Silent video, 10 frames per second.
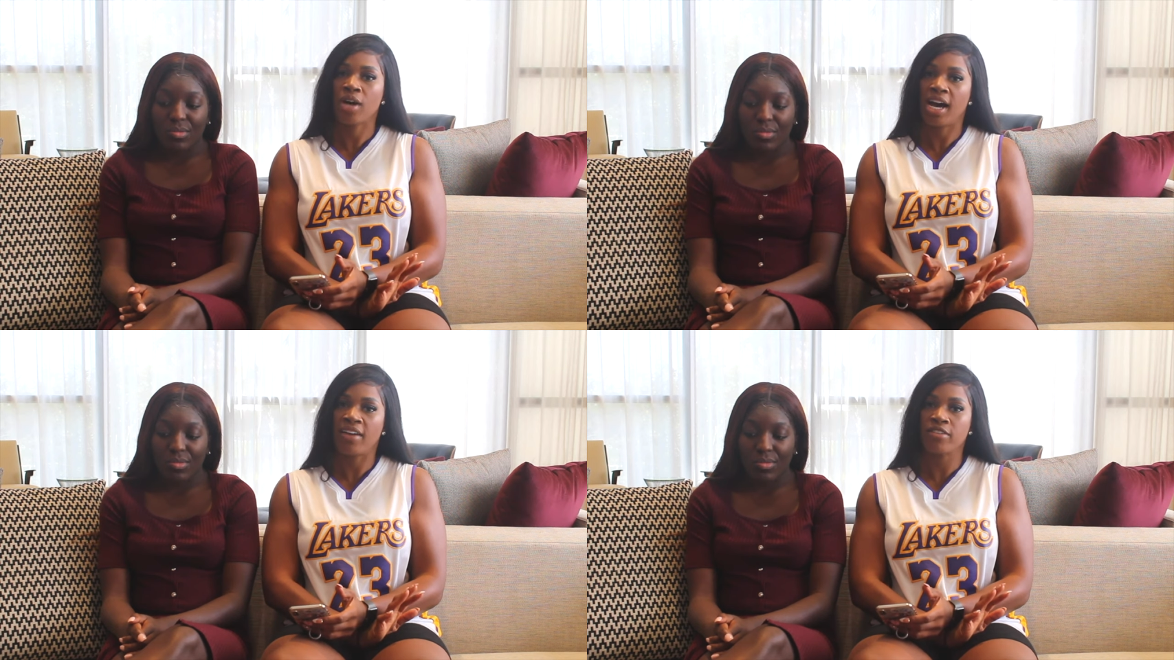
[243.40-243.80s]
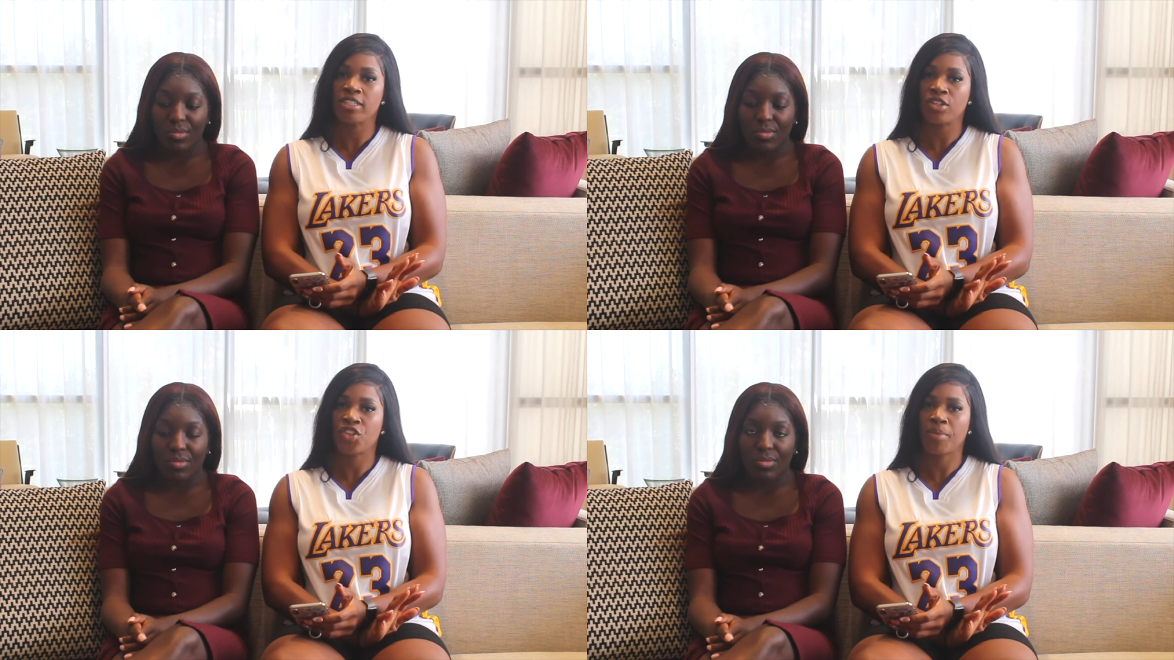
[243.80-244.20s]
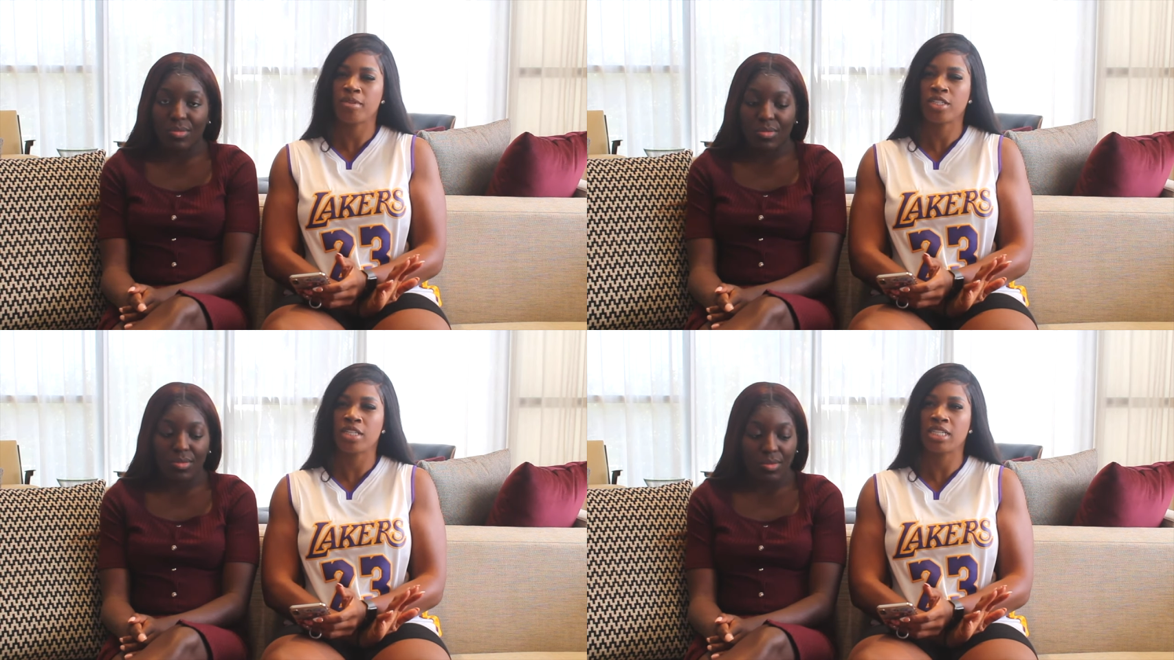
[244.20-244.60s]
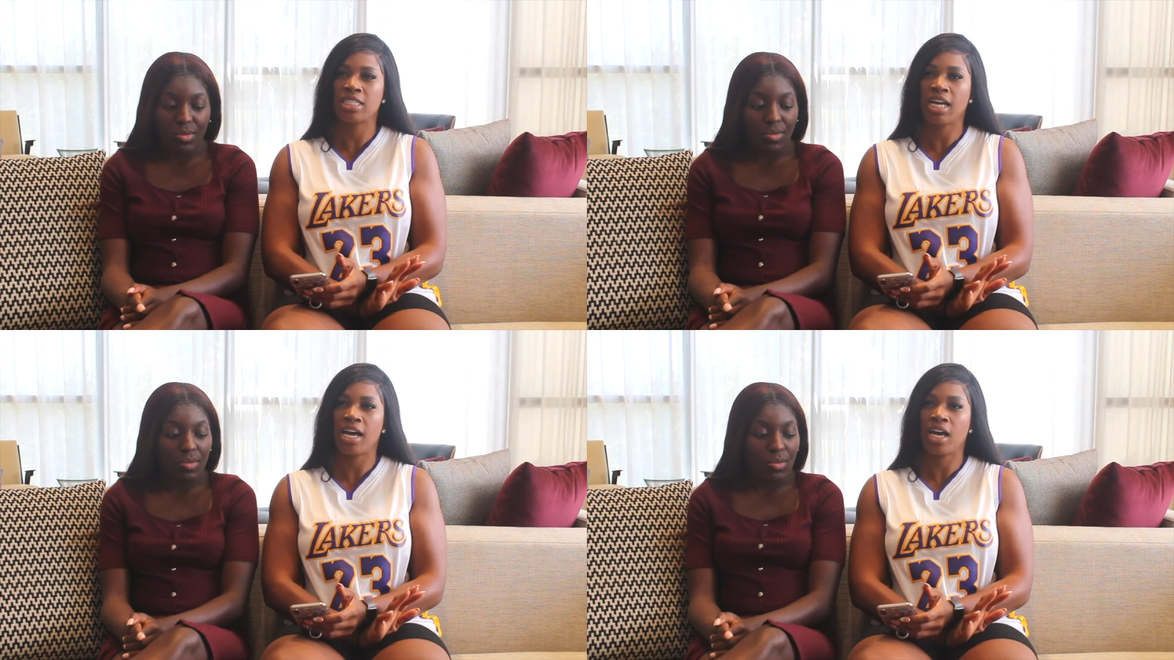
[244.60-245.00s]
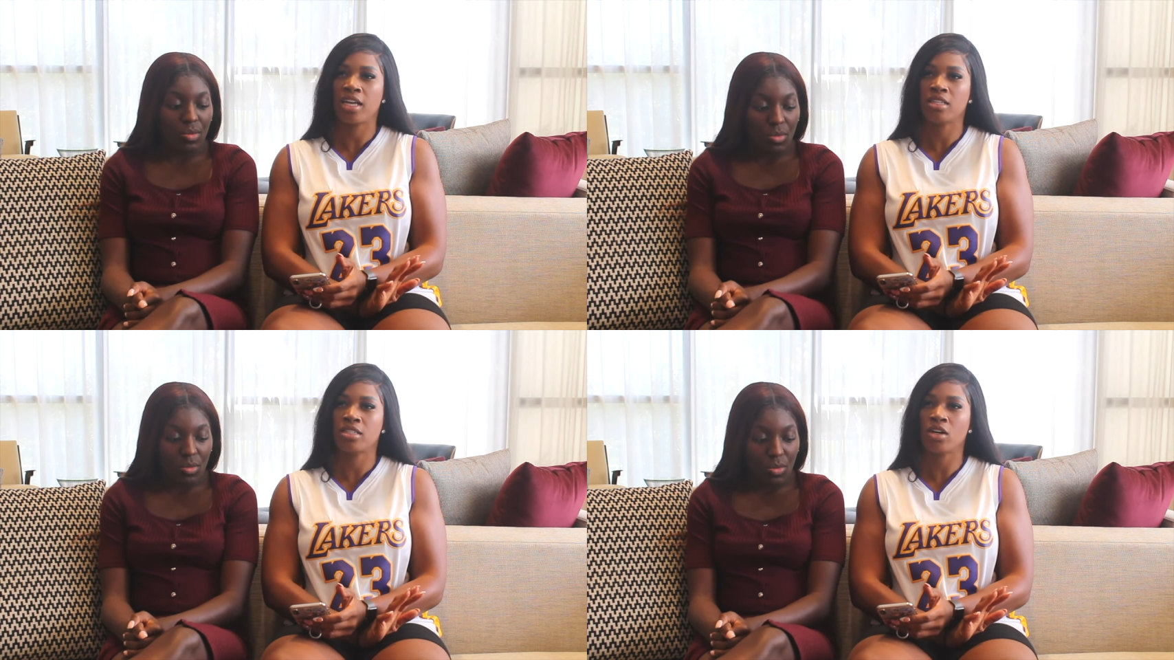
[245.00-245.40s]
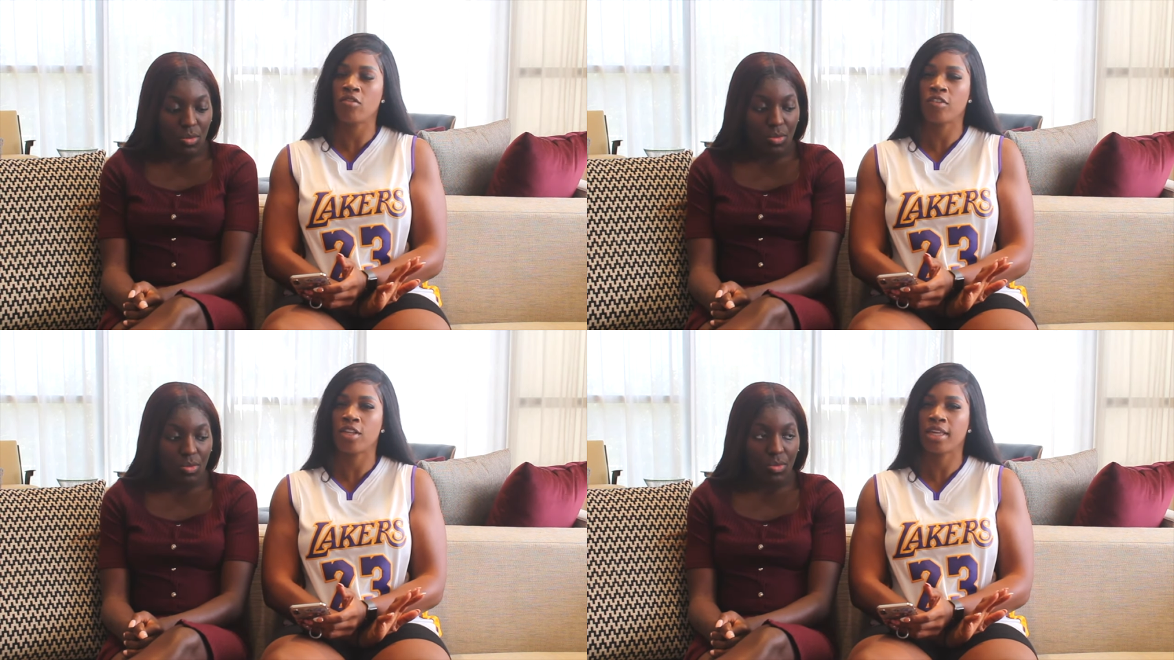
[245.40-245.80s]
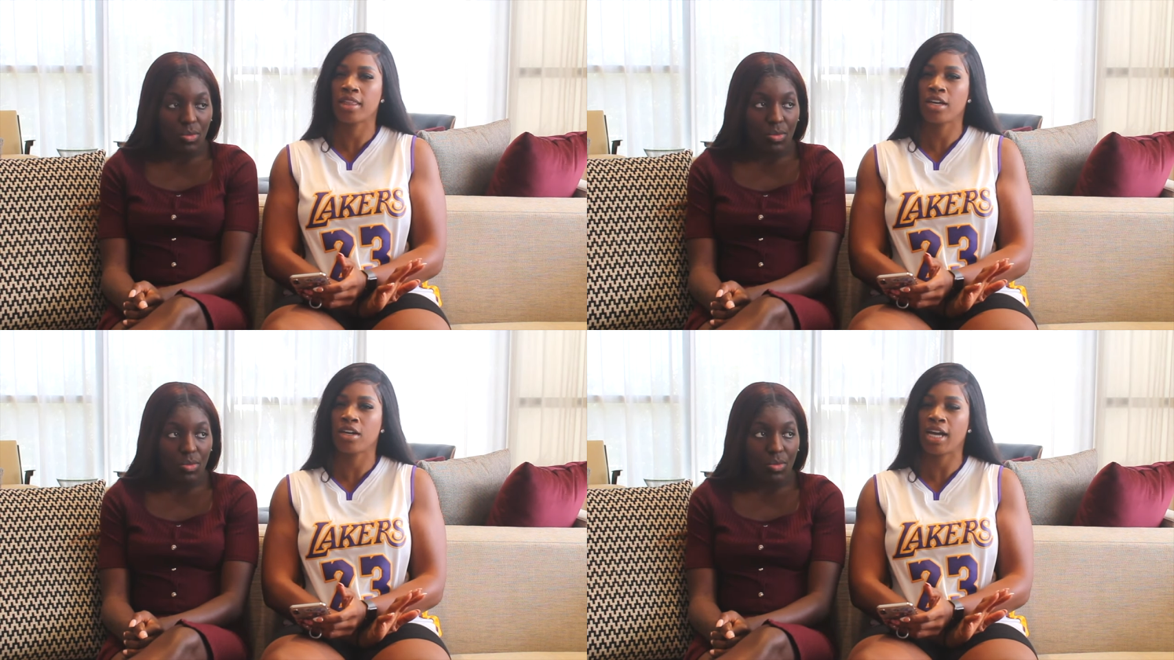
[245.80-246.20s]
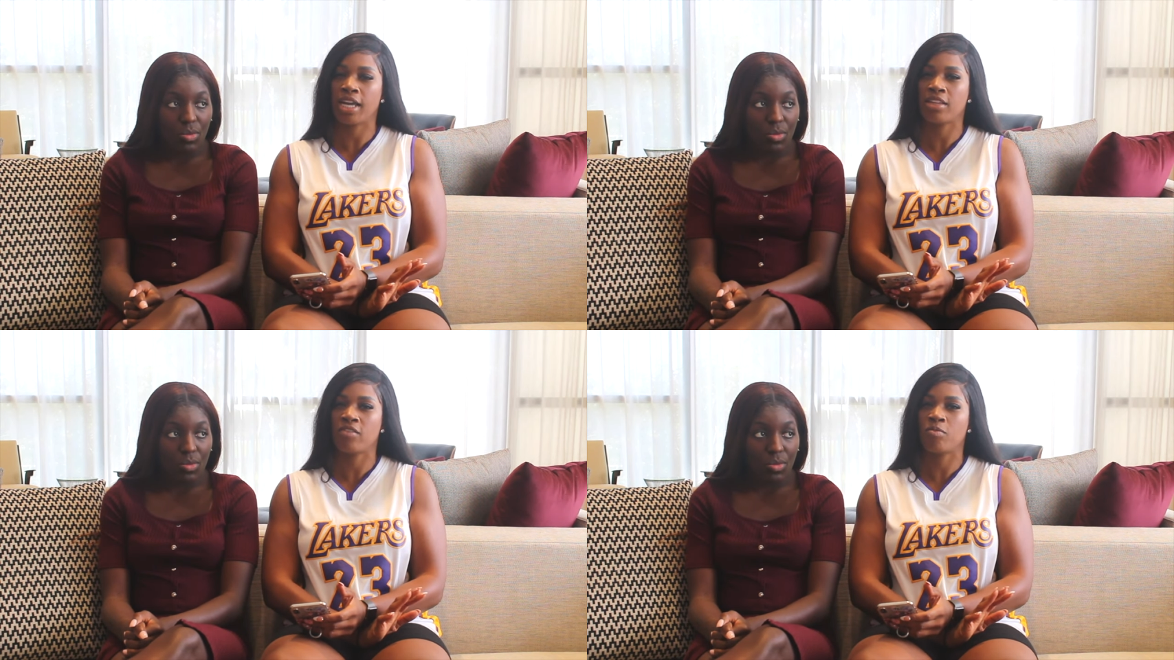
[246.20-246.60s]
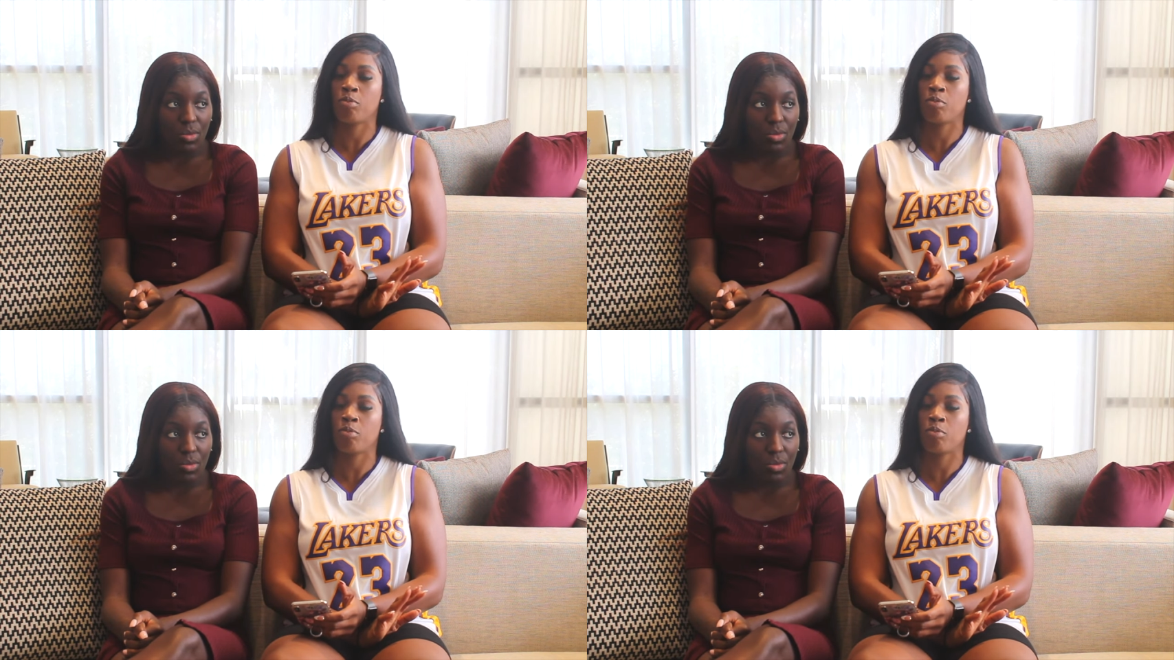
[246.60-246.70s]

Speaker 1: have research opportunities. I don't feel like they're kind of